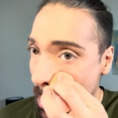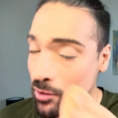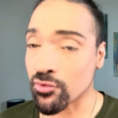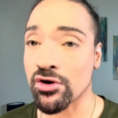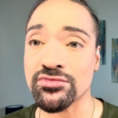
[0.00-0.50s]
I
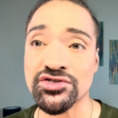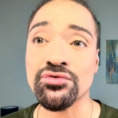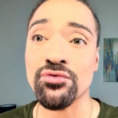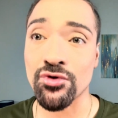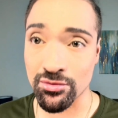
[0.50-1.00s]
promise
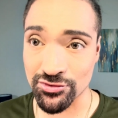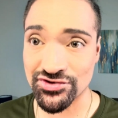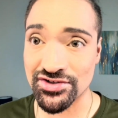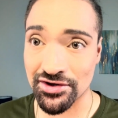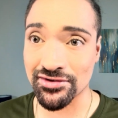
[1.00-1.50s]
you we're
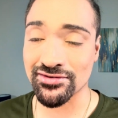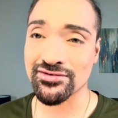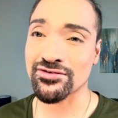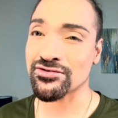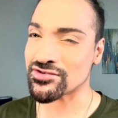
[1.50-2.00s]
almost done.
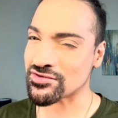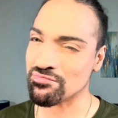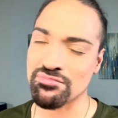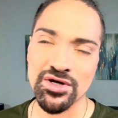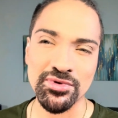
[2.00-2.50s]
There's
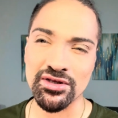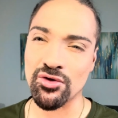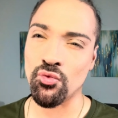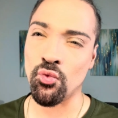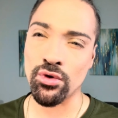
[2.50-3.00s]
maybe
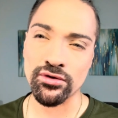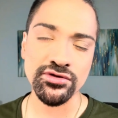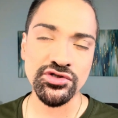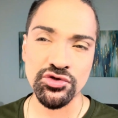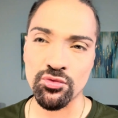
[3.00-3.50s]
like 1
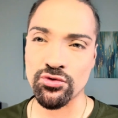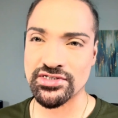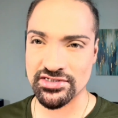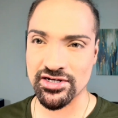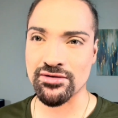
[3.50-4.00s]
or 2 more
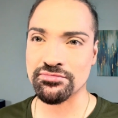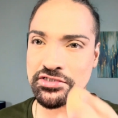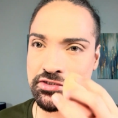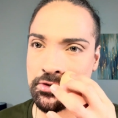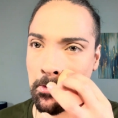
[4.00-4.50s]
steps